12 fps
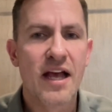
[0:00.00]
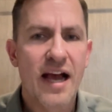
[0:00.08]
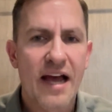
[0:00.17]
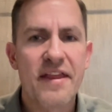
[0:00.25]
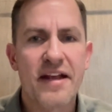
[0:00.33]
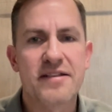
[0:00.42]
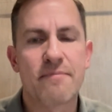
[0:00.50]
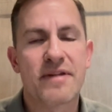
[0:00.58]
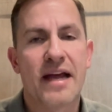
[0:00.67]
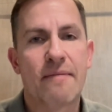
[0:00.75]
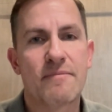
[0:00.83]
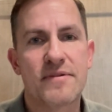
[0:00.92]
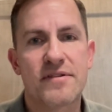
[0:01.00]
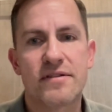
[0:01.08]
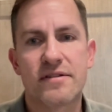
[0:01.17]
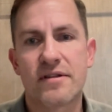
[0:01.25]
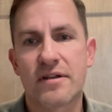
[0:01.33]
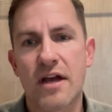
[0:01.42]
I think
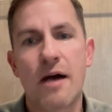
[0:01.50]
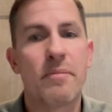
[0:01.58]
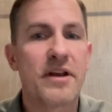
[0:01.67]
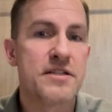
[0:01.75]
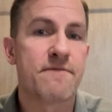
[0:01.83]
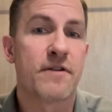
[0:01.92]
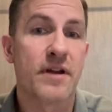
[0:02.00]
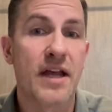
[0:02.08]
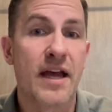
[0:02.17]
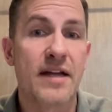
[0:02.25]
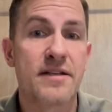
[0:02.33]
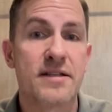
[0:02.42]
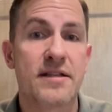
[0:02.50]
sometimes companies forget